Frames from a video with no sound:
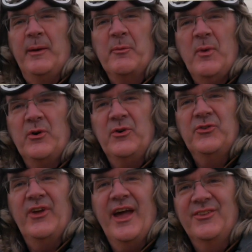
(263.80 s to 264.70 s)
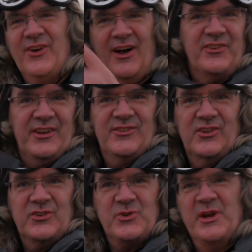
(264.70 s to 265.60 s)
up the motors and toss it
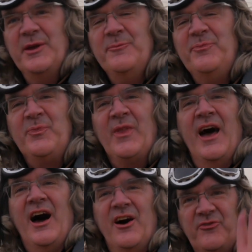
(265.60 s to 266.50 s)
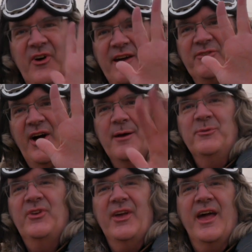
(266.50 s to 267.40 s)
into the tree 5
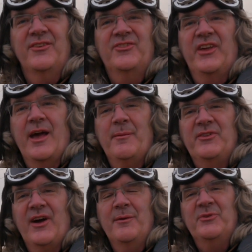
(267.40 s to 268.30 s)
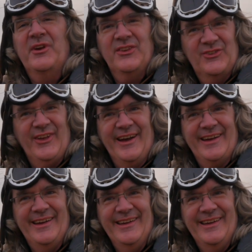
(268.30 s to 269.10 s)
times and see how many times it gets stuck.